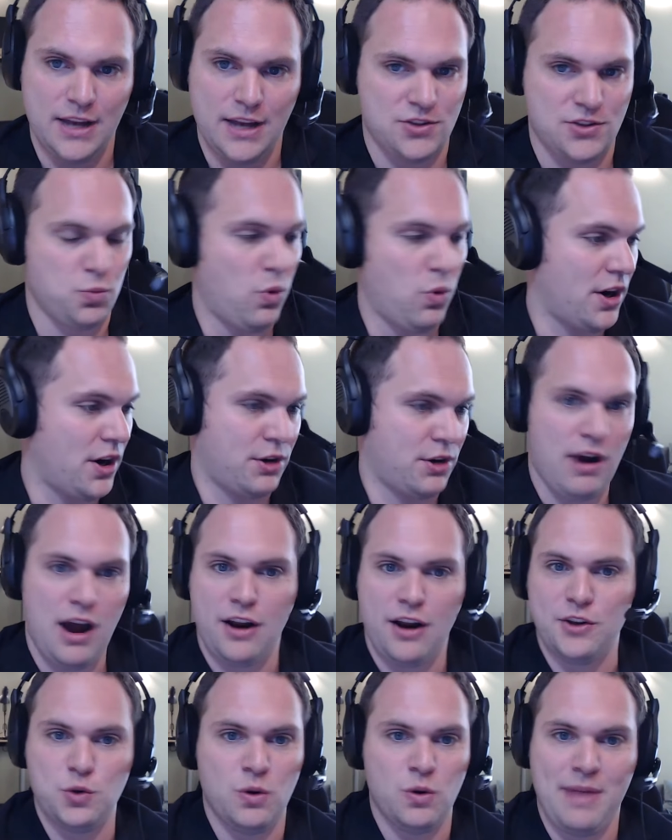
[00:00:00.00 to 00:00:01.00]
just walk around
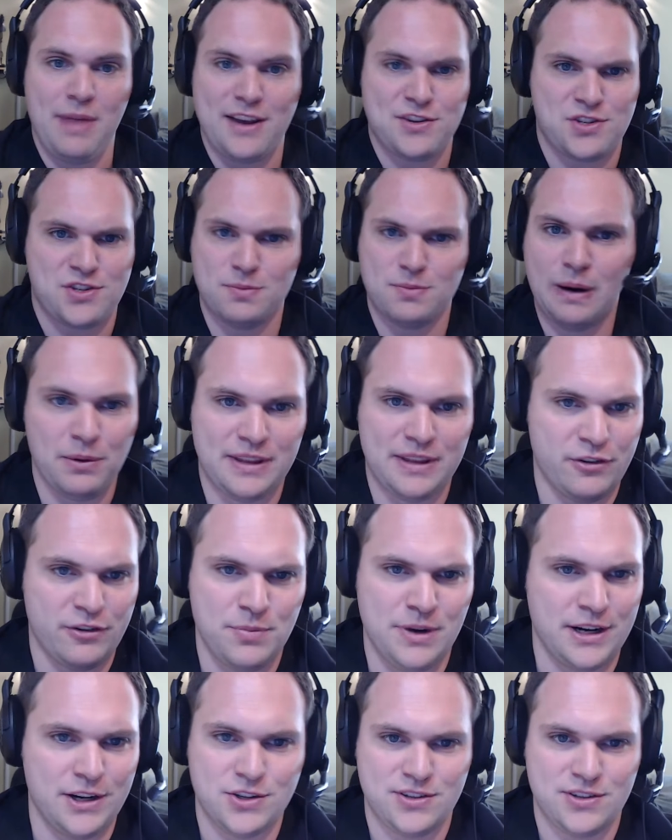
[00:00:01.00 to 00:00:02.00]
and do a mastermind with
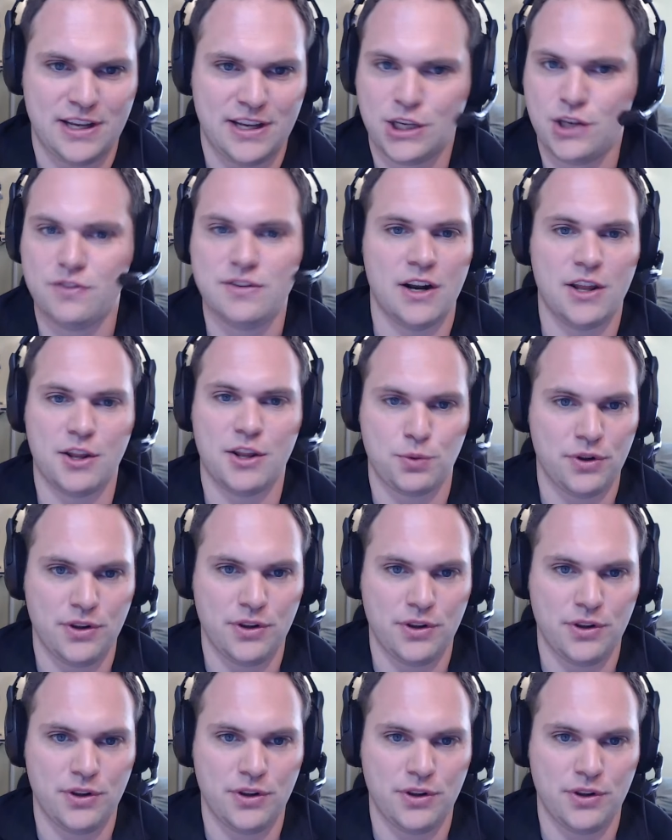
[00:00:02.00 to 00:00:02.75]
everybody, just like you done idea. in the real